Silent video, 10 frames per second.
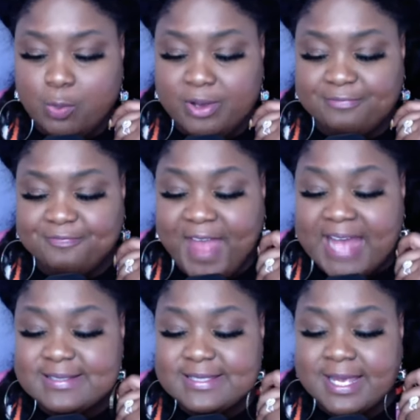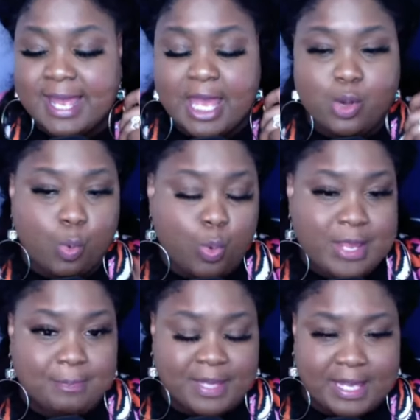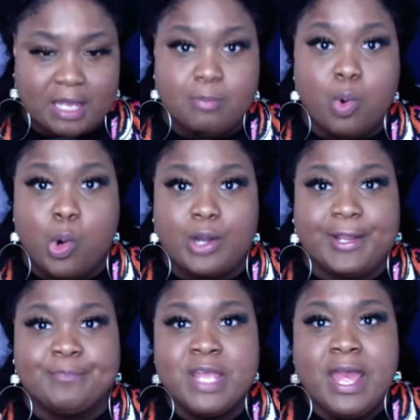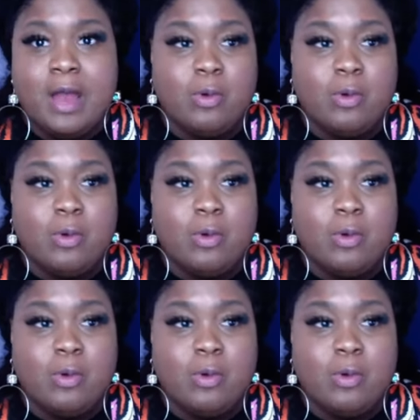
with fasting and weeping and mourning.